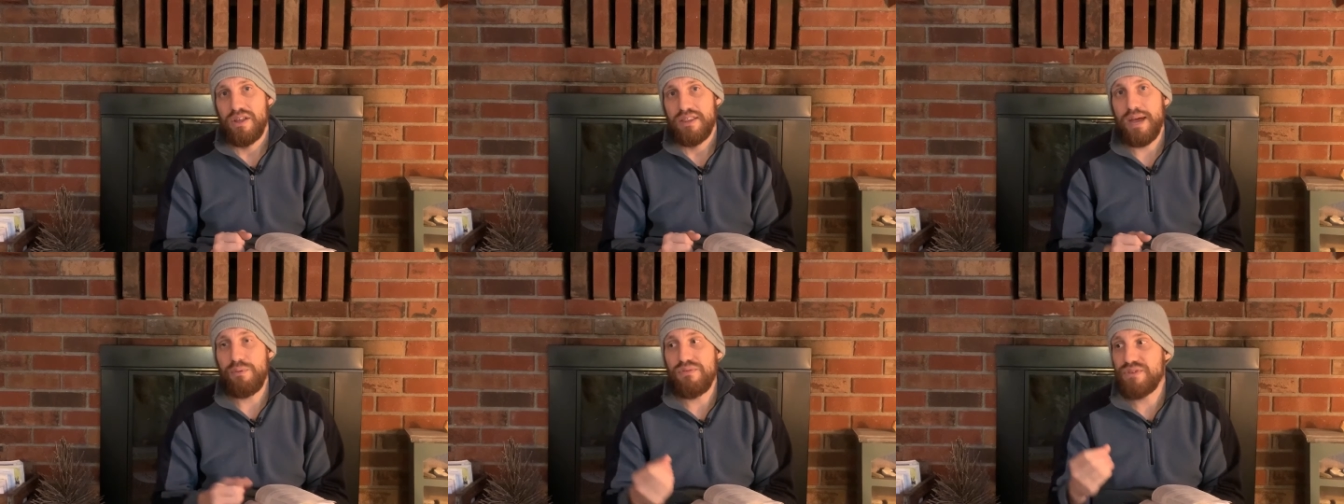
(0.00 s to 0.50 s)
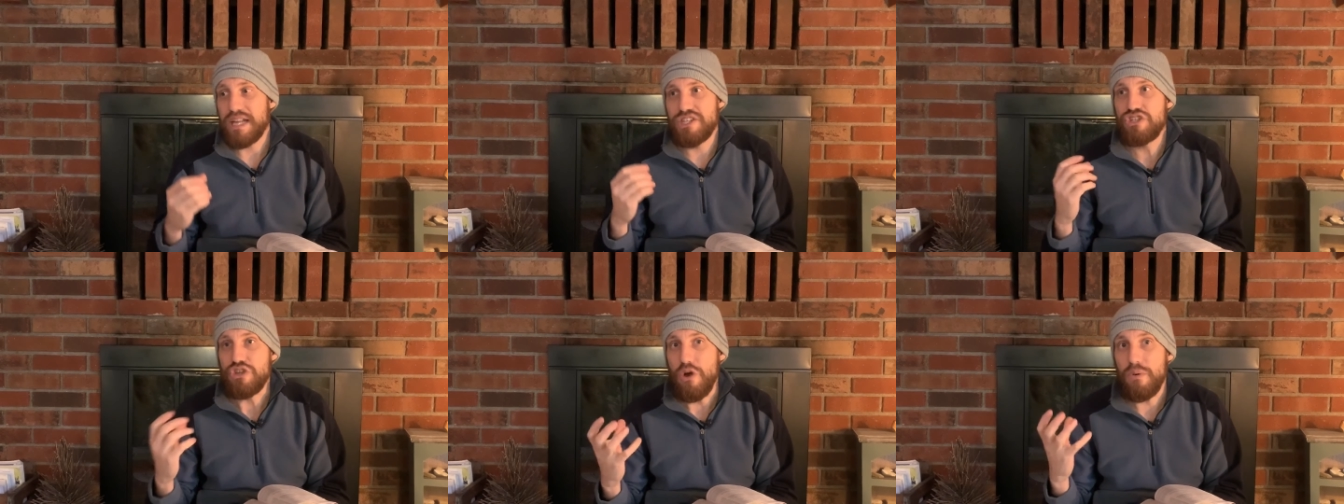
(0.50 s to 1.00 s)
that we've got
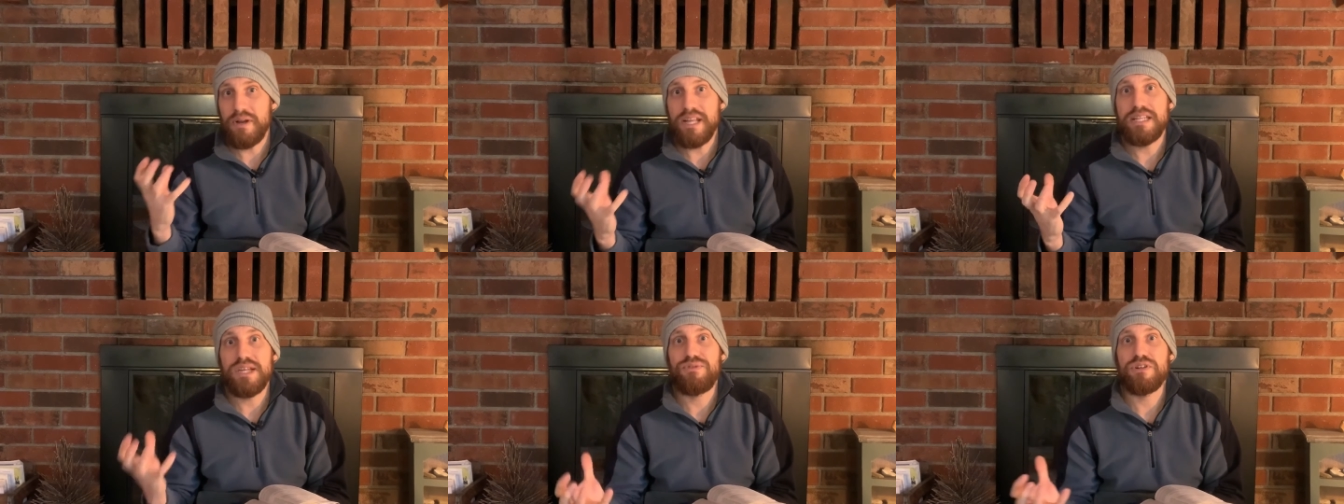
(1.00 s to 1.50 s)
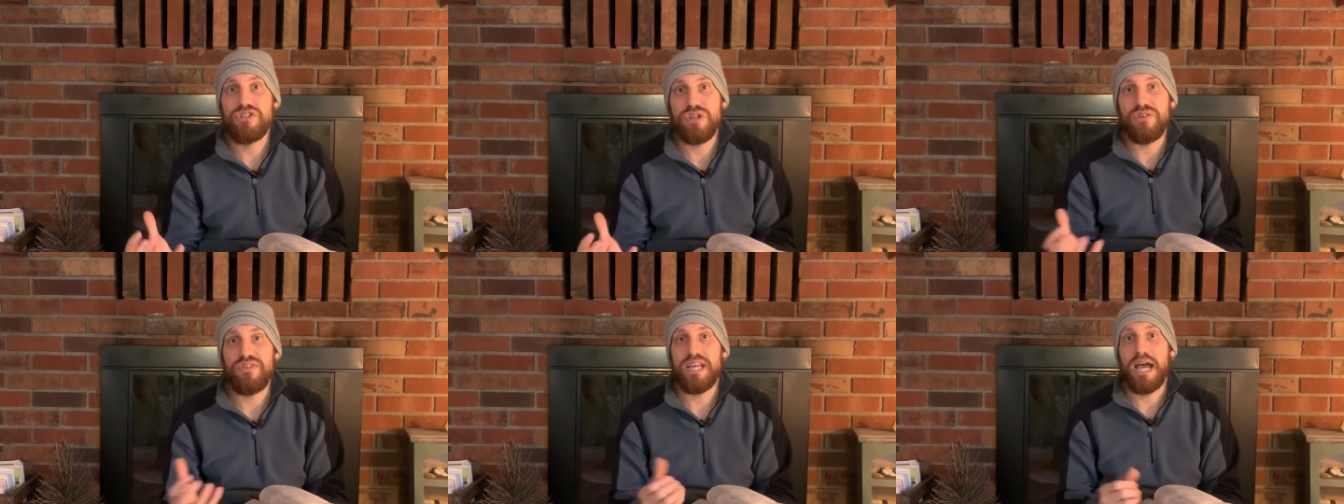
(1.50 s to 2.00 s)
so many different
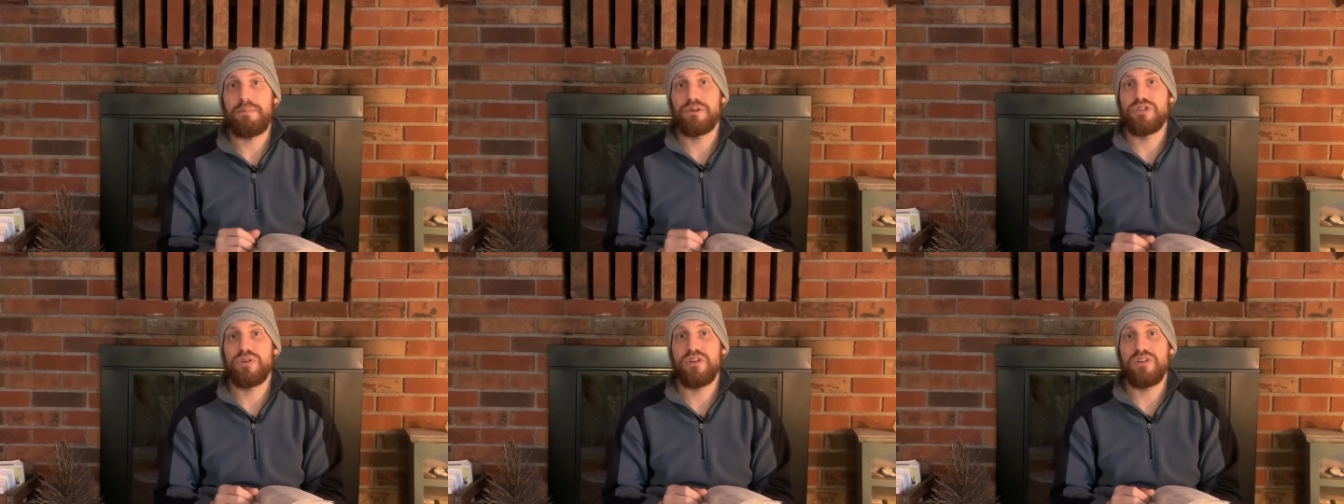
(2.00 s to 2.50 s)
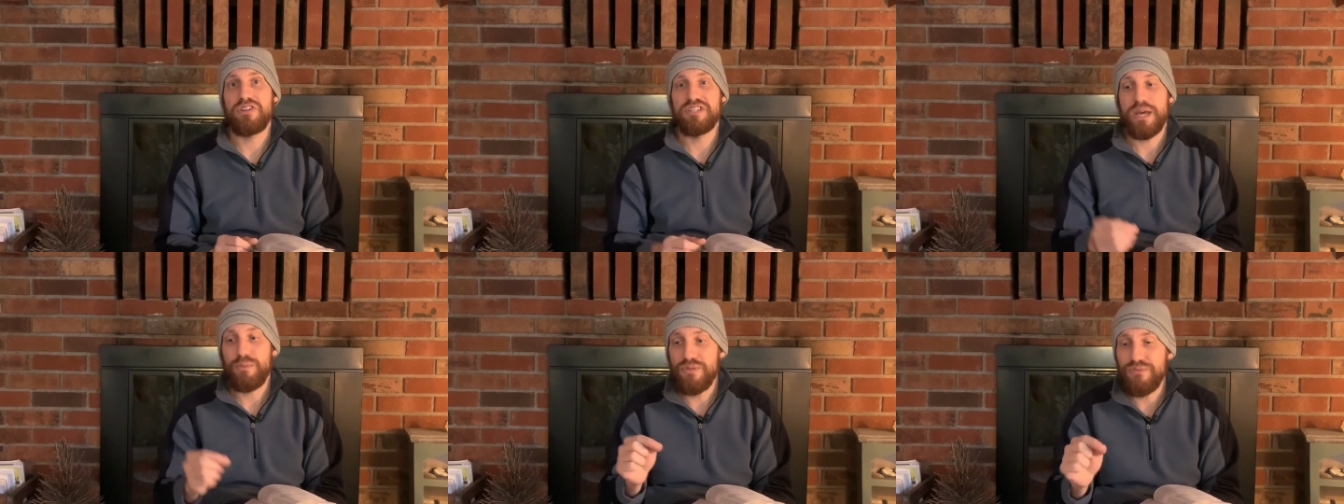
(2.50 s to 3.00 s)
serving opportunities
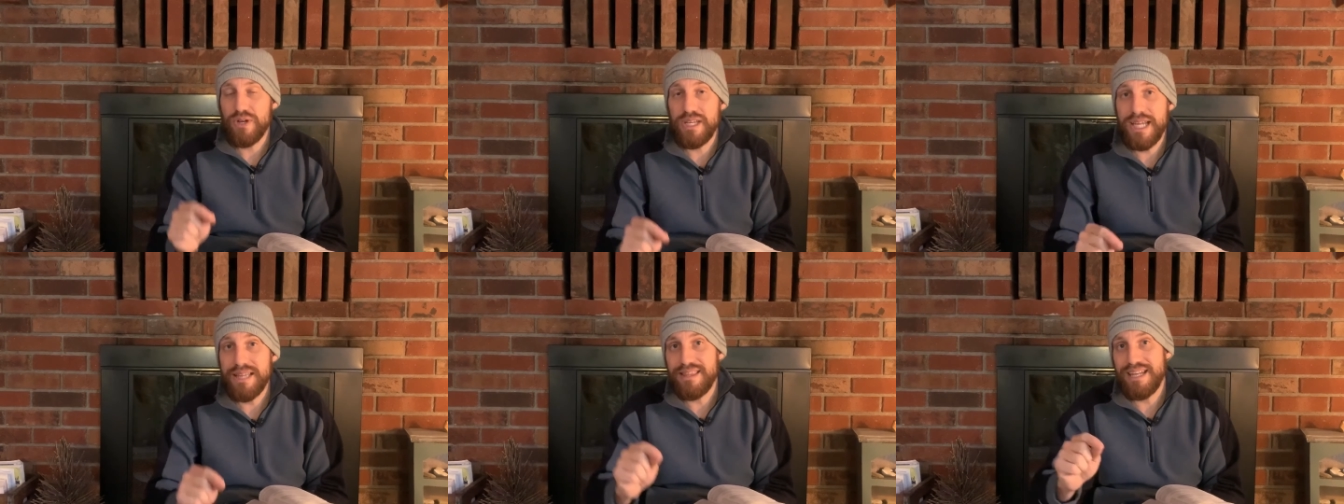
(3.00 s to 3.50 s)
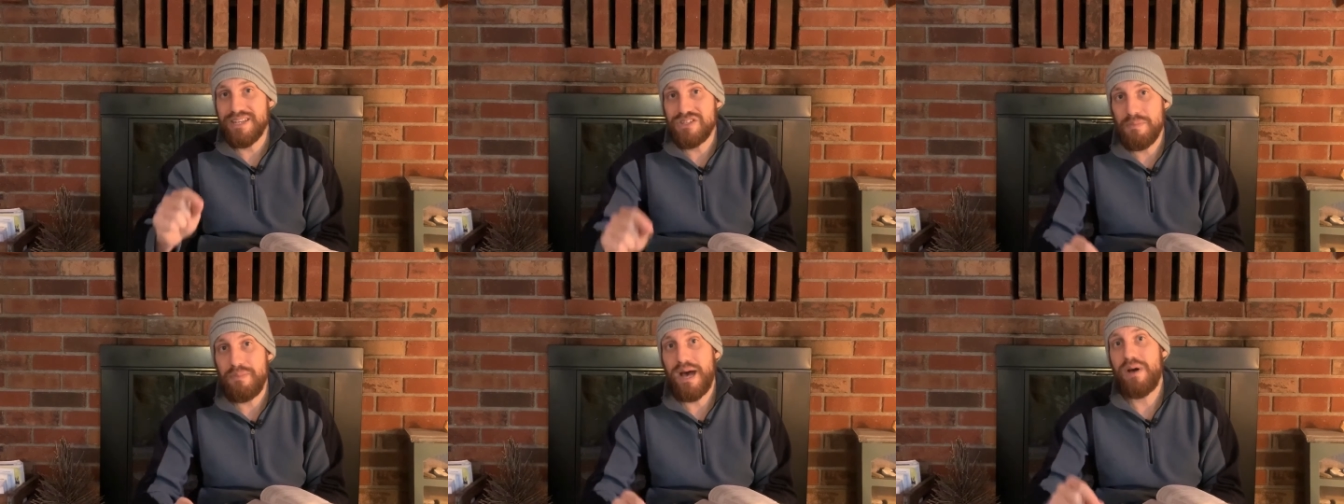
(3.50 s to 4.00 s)
that we forget that it's
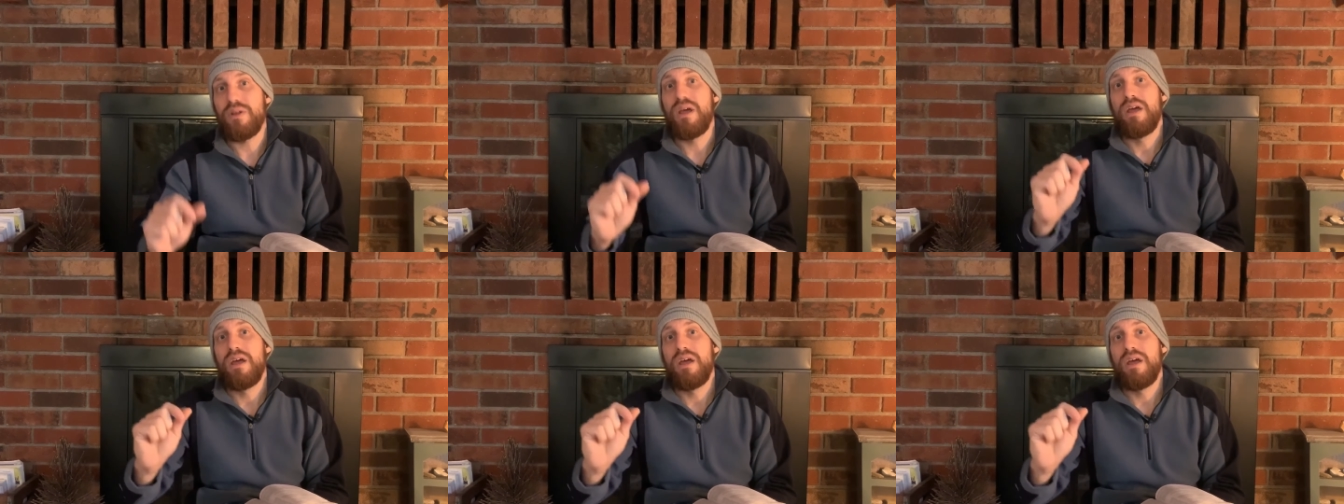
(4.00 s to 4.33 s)
about